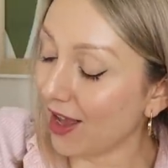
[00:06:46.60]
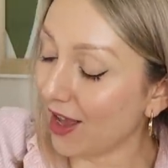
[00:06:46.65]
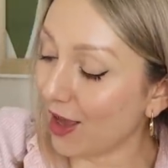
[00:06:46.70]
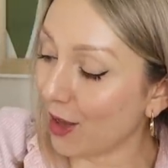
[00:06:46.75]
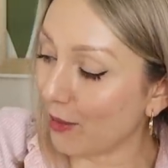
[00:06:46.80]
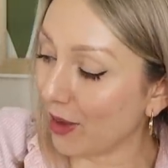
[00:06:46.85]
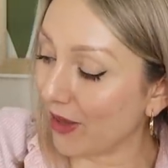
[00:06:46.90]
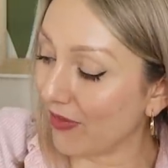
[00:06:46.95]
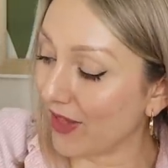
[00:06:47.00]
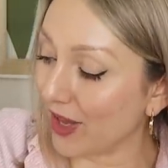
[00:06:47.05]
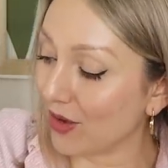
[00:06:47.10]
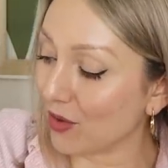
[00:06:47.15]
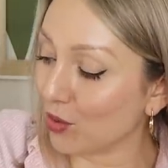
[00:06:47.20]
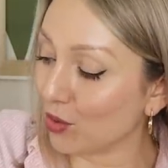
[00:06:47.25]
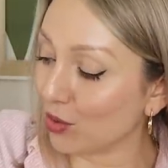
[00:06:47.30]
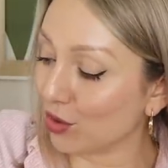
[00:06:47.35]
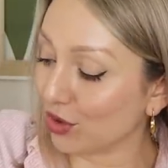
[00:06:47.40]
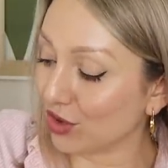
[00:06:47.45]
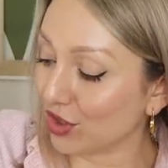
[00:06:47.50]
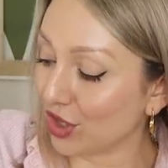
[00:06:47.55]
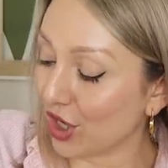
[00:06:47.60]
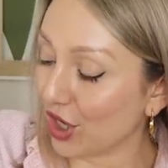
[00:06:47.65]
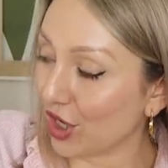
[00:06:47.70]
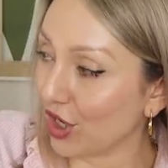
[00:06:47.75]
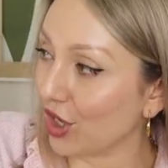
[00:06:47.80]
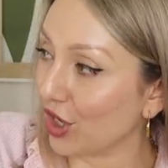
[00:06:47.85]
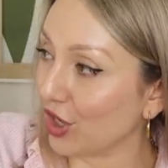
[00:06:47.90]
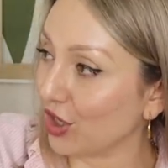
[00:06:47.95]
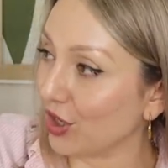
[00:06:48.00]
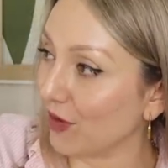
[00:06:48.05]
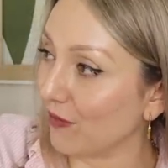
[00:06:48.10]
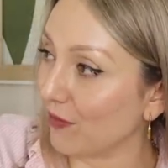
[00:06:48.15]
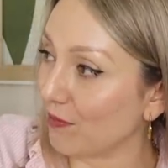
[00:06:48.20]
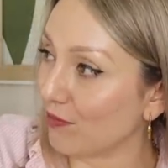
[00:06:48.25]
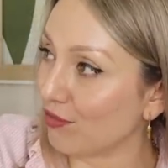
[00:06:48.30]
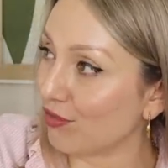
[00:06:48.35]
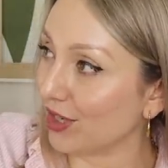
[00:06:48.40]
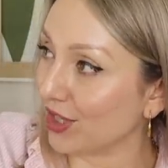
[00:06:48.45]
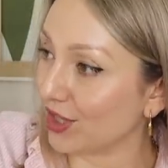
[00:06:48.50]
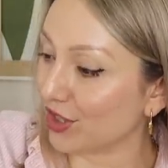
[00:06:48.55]
and then ordered her another
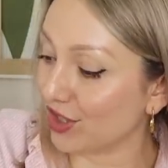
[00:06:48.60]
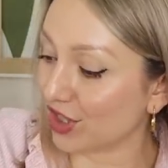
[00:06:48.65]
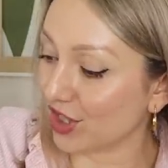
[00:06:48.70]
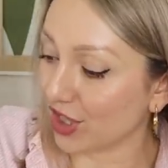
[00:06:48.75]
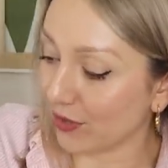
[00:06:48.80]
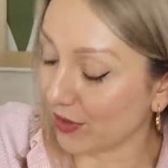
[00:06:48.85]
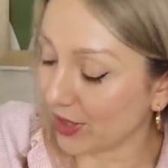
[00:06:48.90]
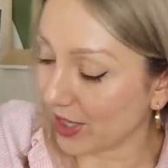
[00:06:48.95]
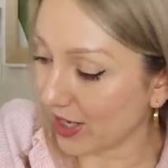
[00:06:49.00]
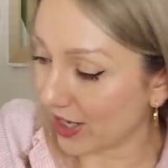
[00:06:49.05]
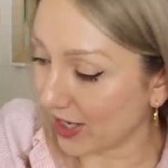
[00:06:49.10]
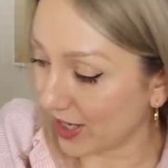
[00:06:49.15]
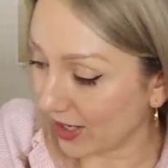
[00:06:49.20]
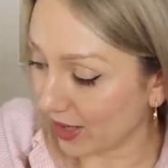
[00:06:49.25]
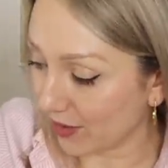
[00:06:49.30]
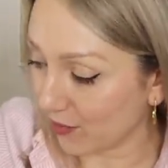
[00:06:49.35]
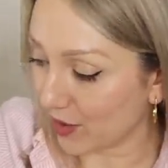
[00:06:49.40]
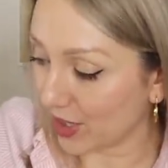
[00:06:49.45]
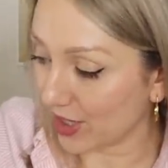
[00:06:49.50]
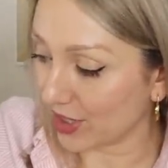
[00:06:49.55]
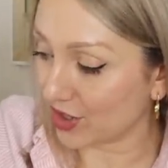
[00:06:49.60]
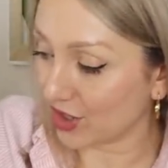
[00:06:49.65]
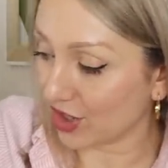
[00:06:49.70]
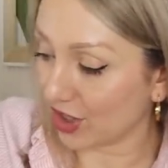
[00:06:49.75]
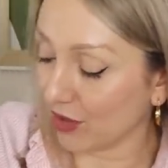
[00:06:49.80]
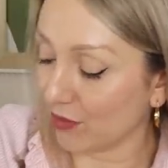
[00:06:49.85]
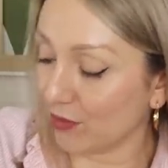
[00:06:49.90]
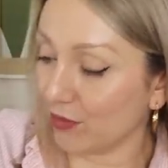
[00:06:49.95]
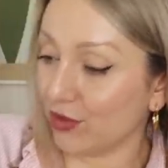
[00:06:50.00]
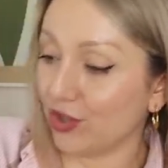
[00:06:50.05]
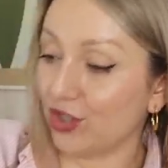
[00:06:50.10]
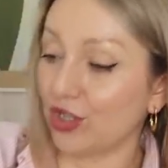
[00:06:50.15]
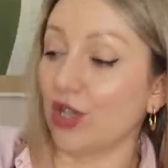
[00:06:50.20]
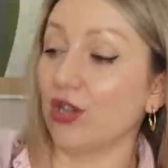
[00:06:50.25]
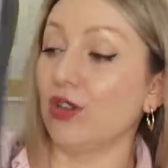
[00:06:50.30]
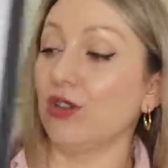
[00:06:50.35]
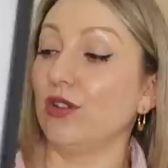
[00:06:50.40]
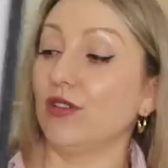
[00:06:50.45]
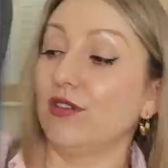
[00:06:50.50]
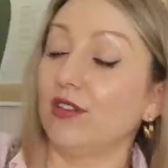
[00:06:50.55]
print to go in here, which I will show you.